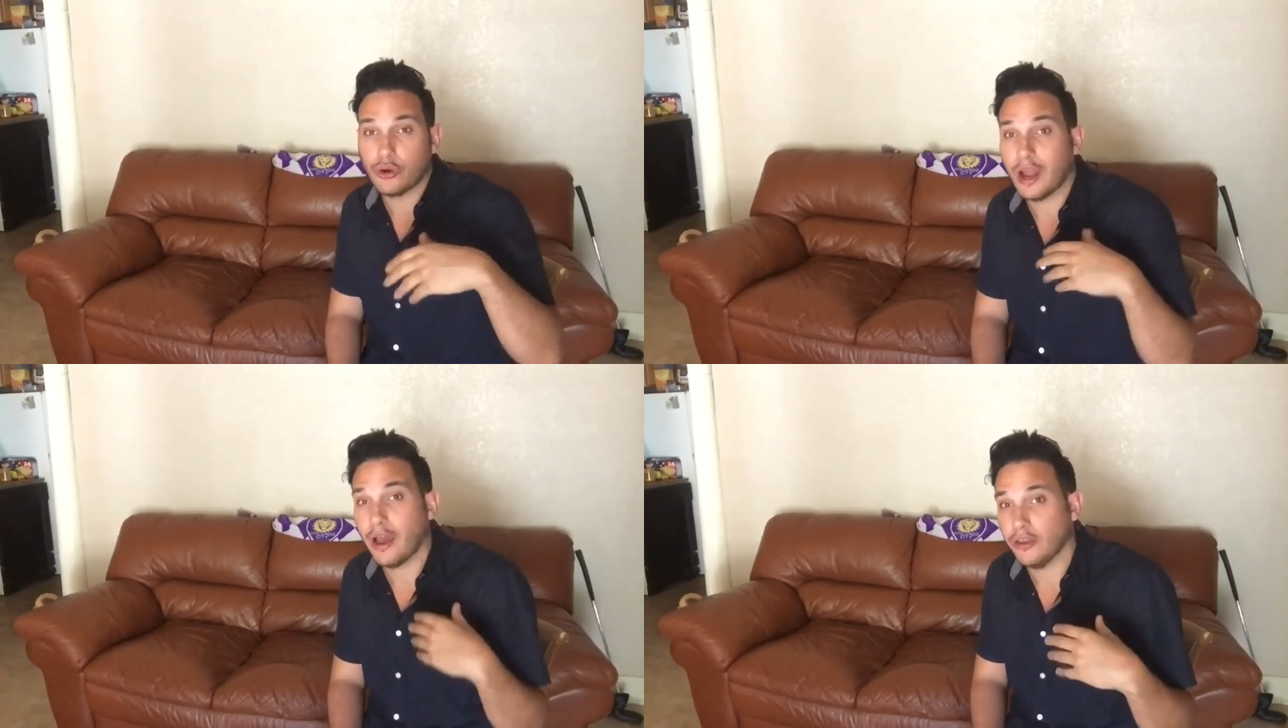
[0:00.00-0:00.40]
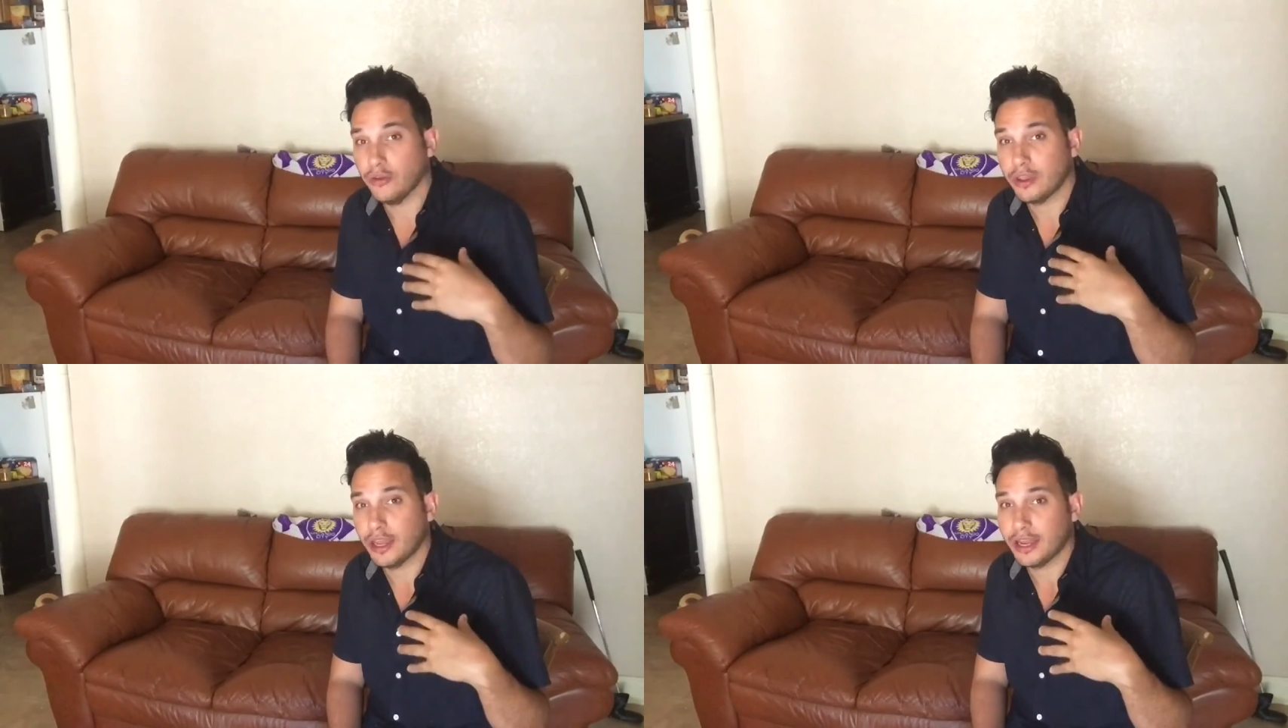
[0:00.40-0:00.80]
or how
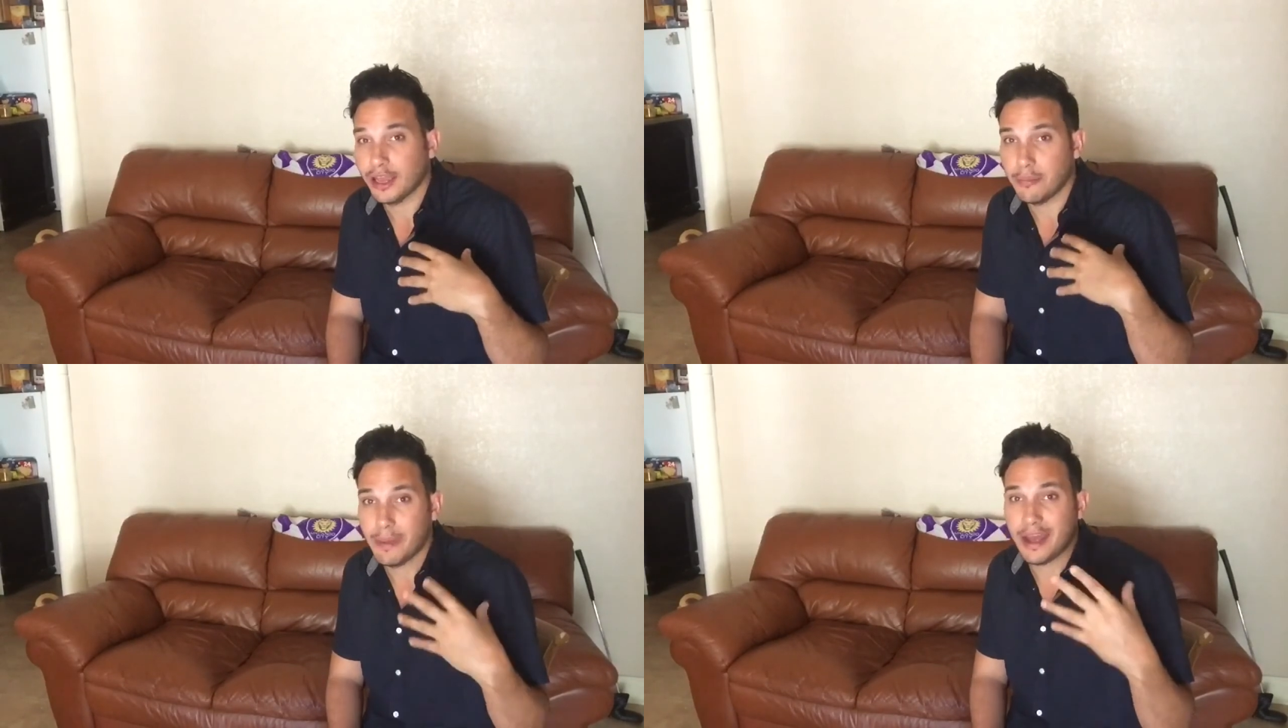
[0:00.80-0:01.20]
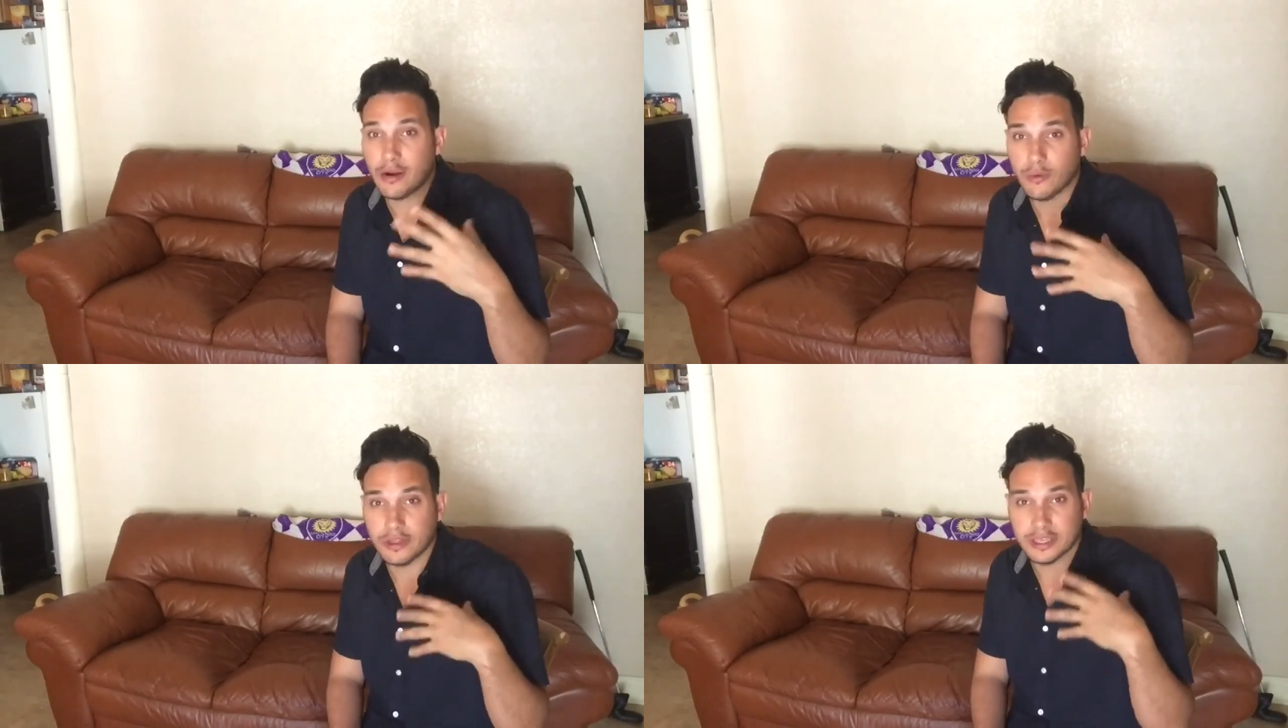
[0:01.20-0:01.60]
you can get
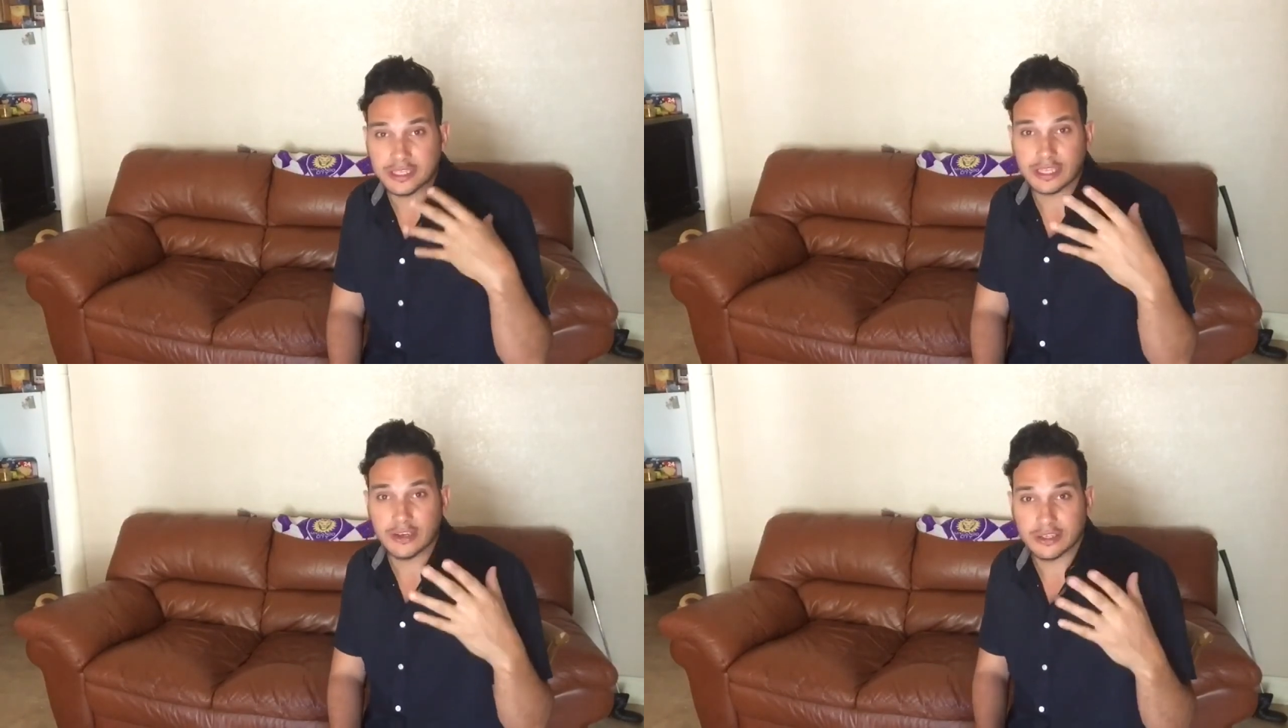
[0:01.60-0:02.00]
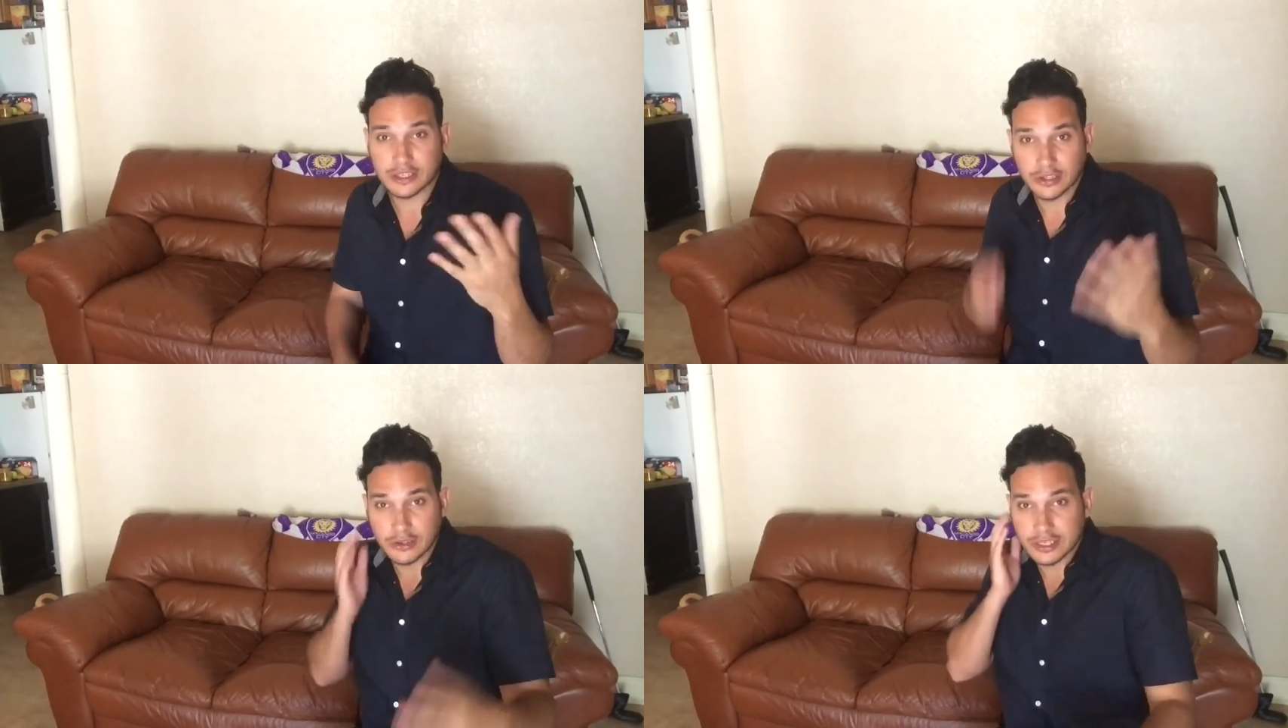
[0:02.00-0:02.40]
better with these skills
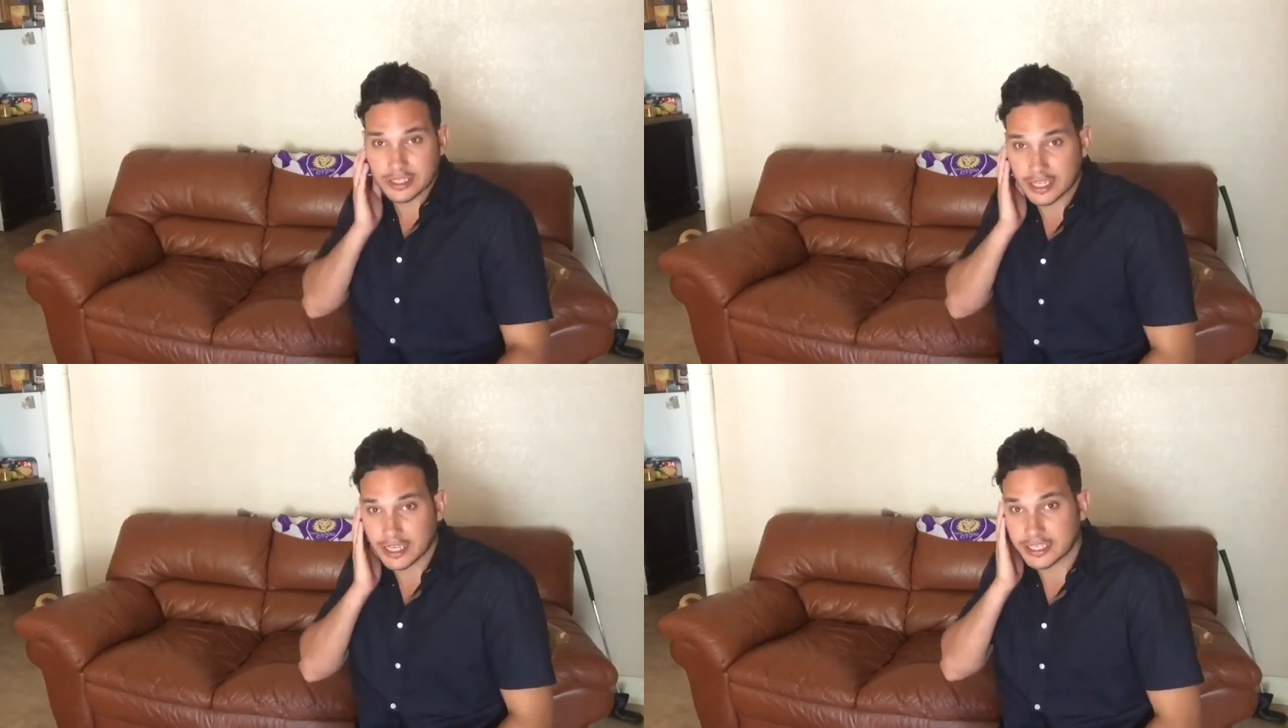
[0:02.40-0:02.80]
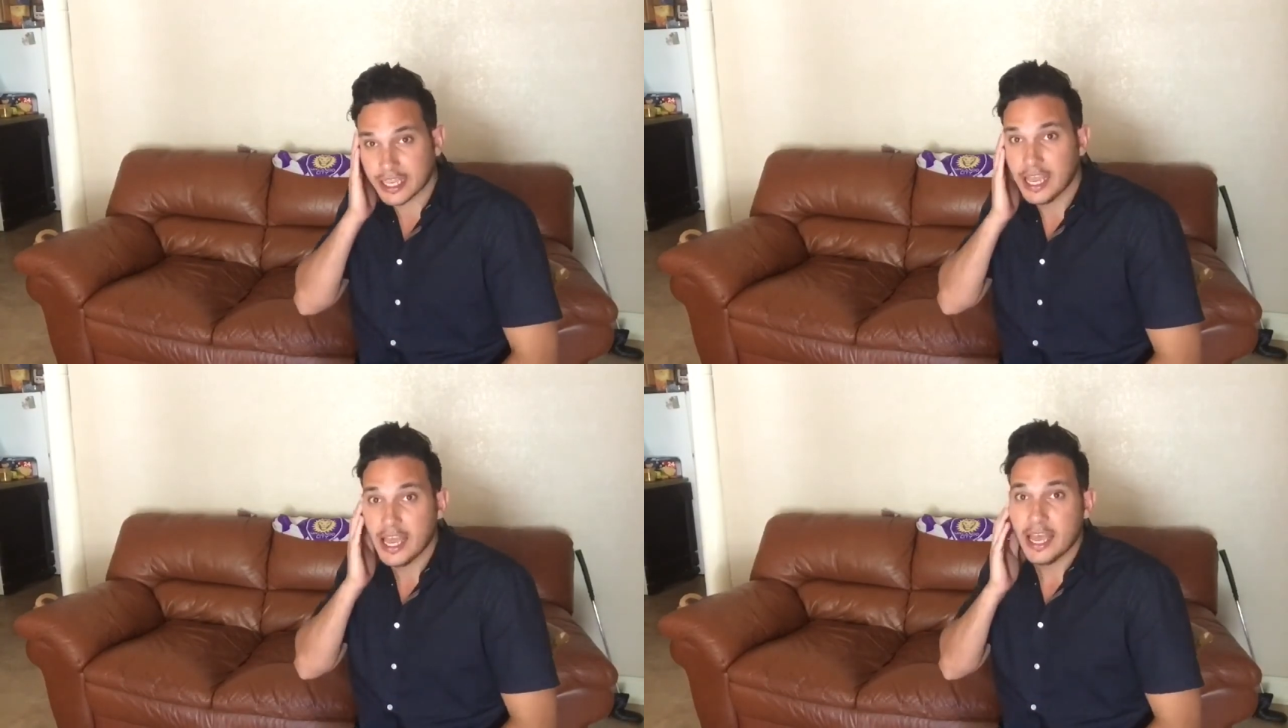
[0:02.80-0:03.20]
and do these things,
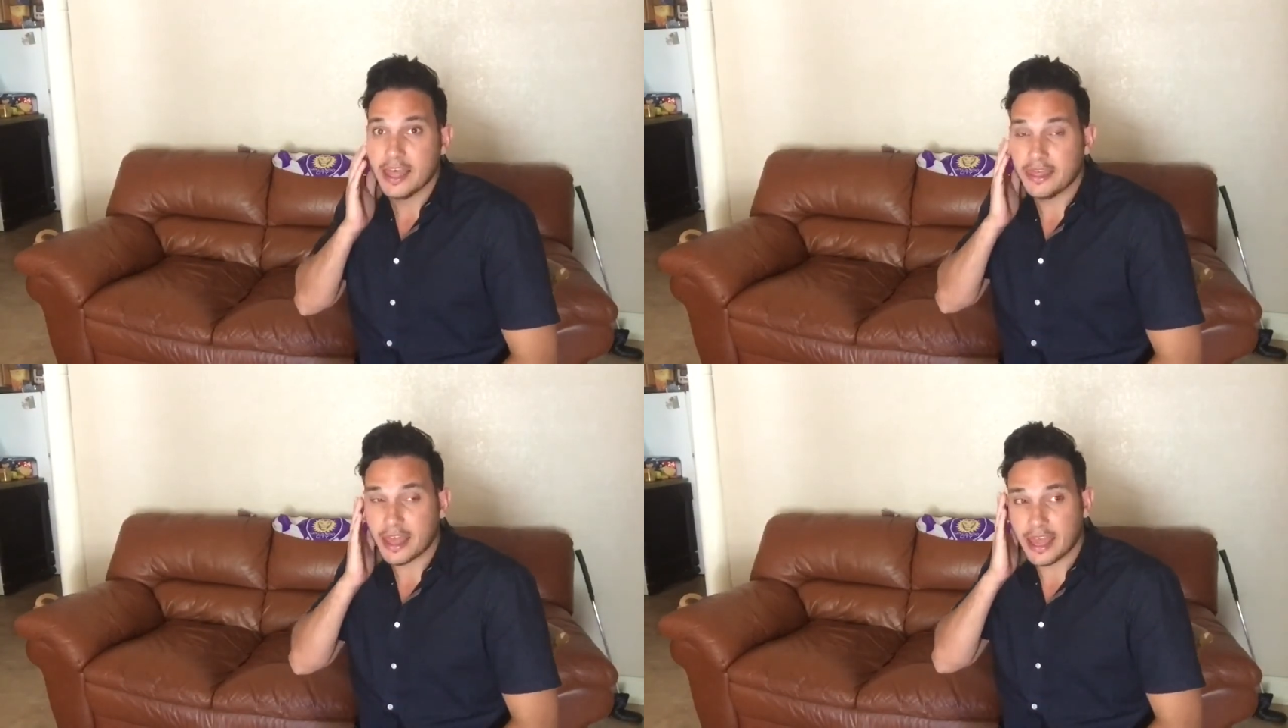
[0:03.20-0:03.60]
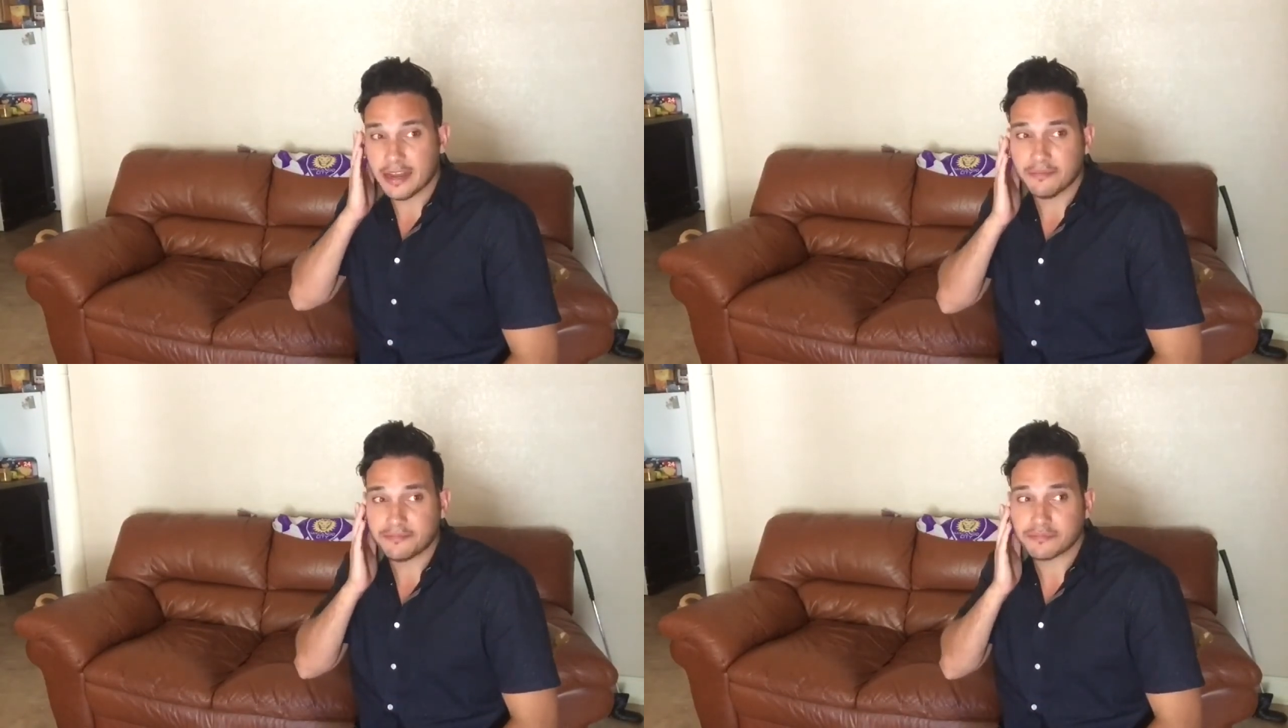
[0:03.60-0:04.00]
then